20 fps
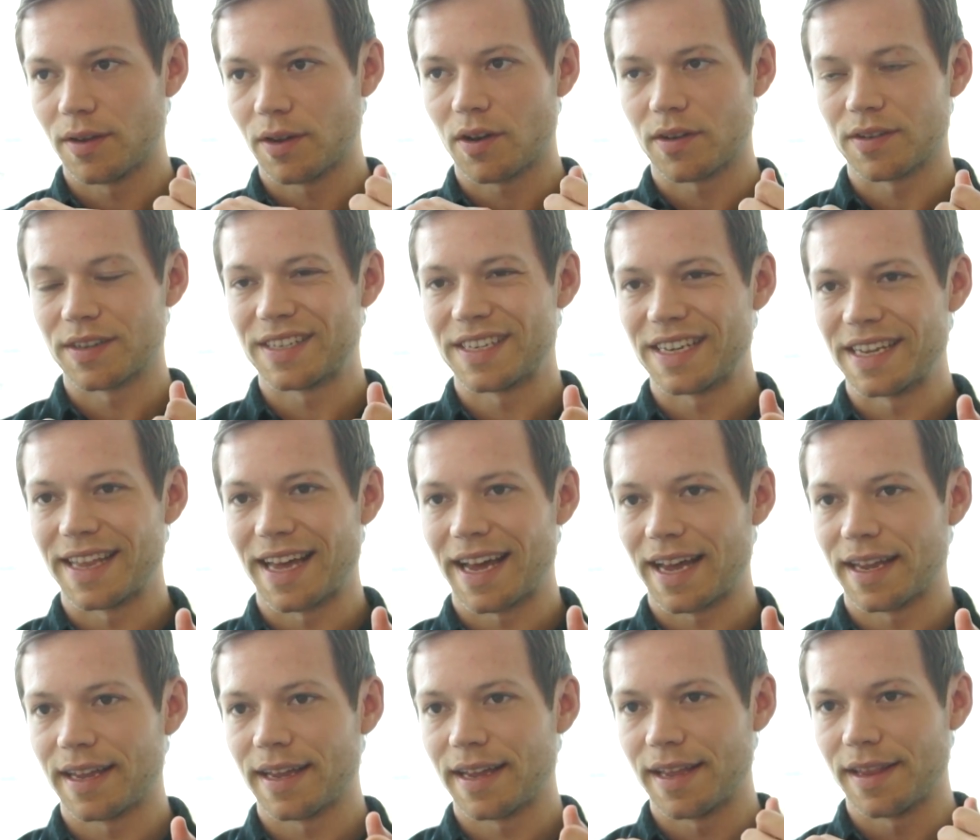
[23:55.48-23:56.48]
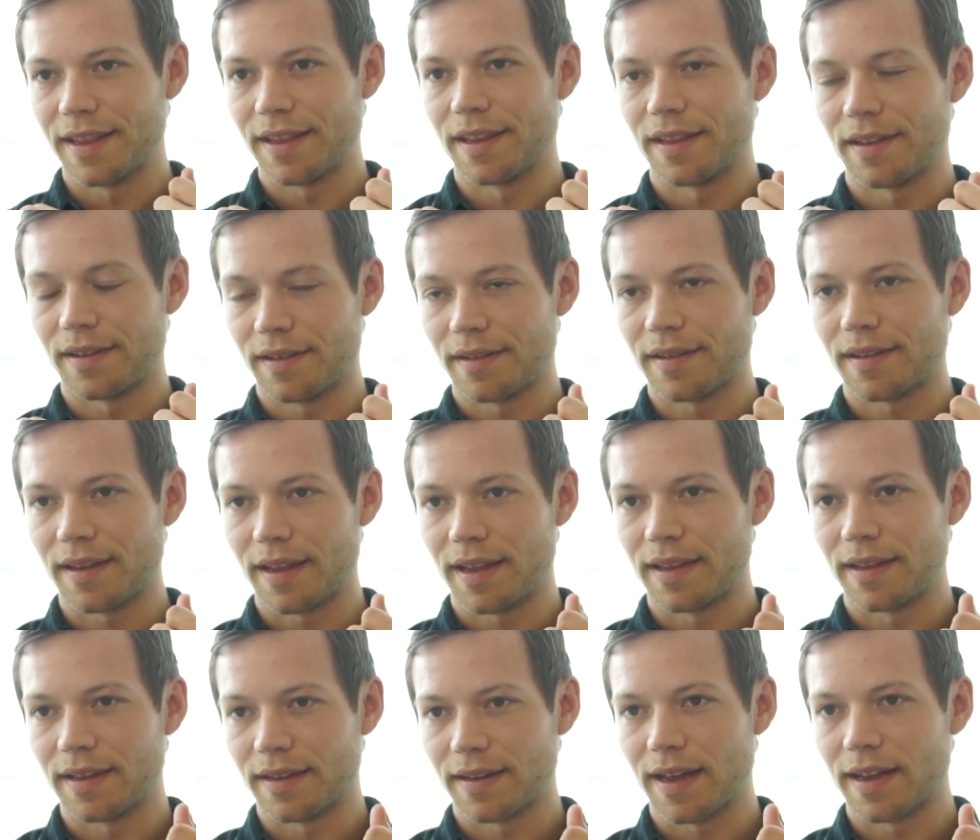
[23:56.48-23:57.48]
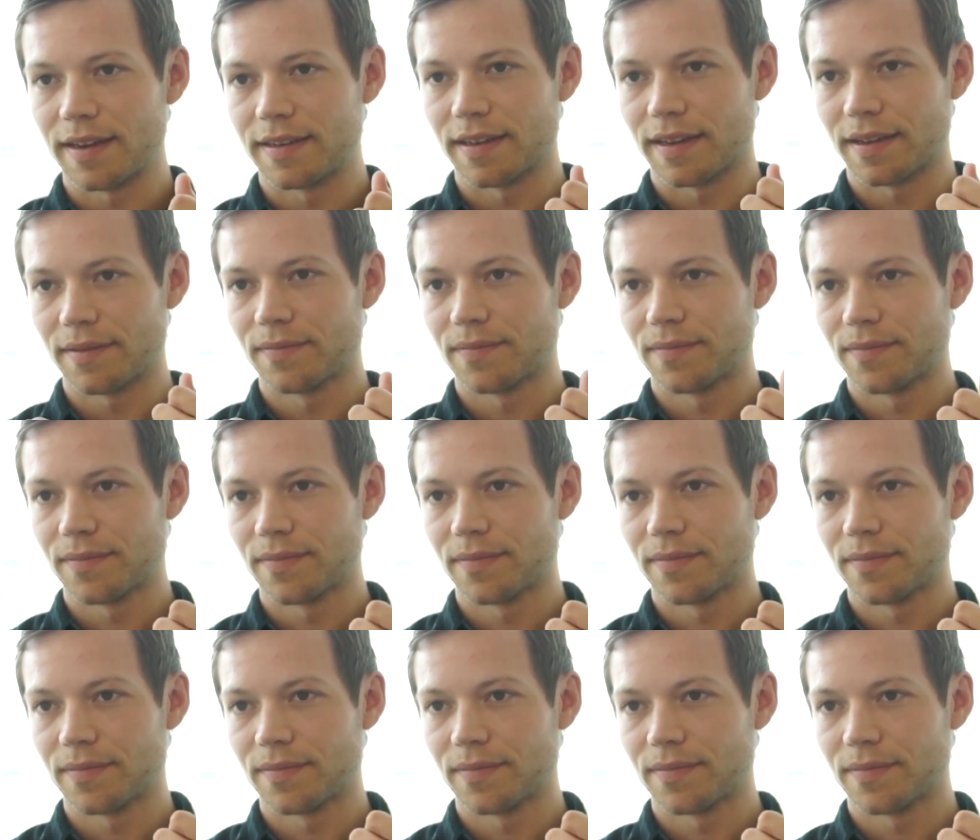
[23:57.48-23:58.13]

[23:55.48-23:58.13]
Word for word: you can't see that in the in the data